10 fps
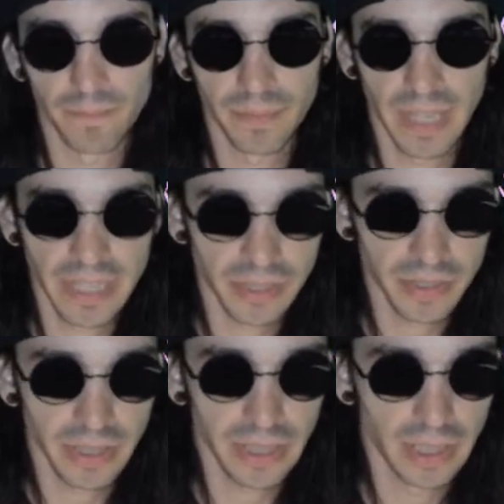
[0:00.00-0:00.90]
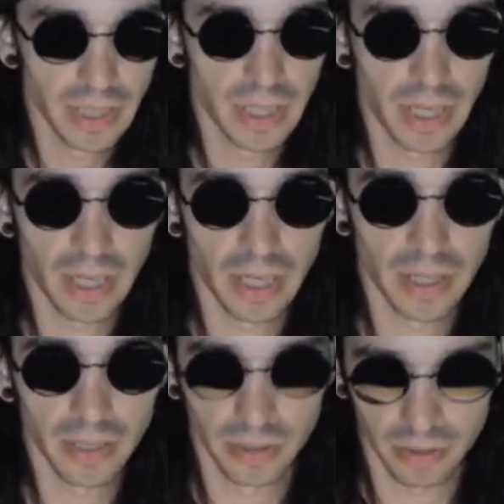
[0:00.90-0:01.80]
history
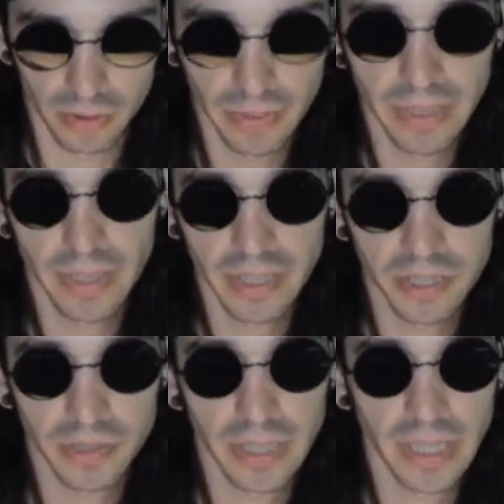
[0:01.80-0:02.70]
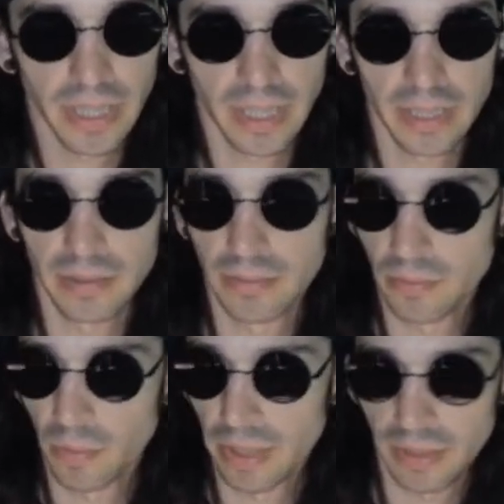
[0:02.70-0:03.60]
or career history
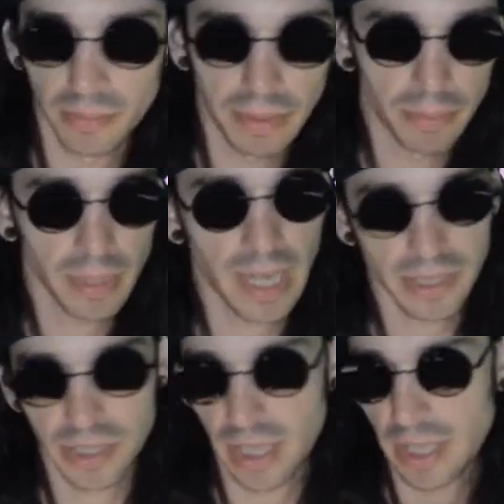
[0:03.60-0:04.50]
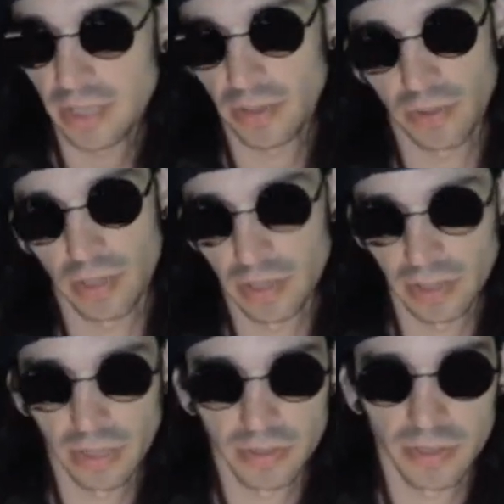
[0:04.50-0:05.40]
in whether it be blockchain or
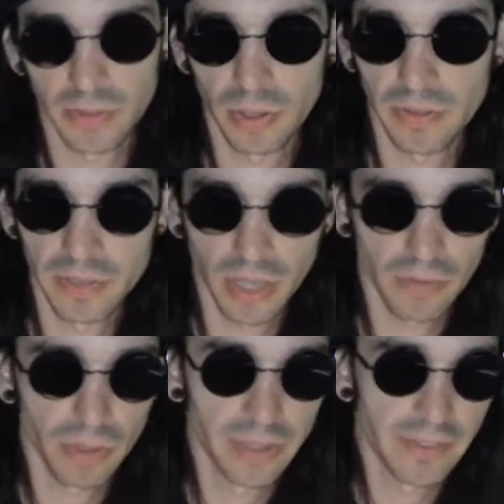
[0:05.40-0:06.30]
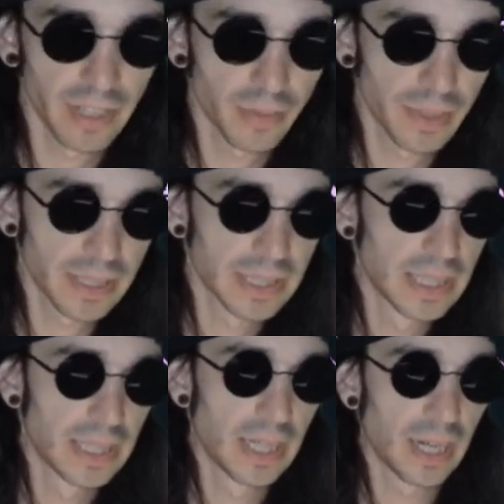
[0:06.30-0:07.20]
some sort of software development.
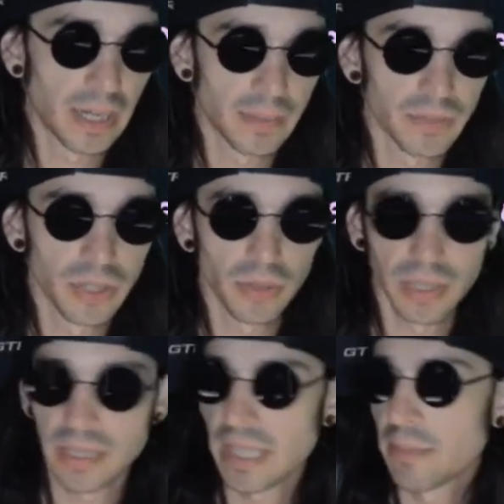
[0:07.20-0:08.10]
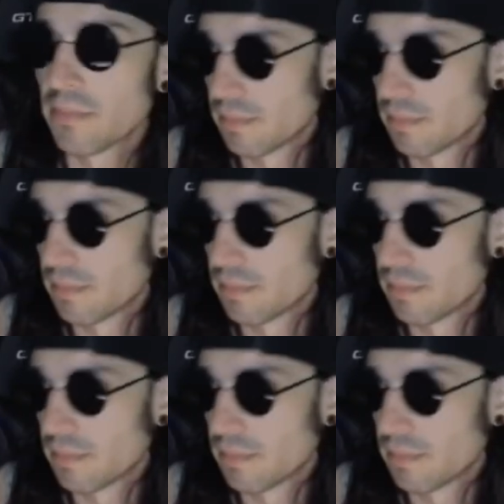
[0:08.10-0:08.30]
So the team